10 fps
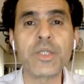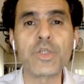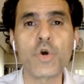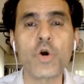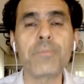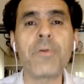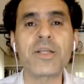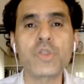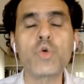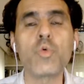joined by
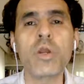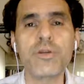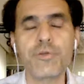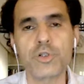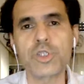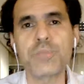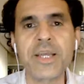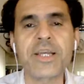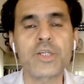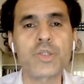two wonderful
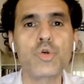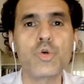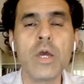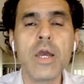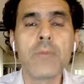speakers who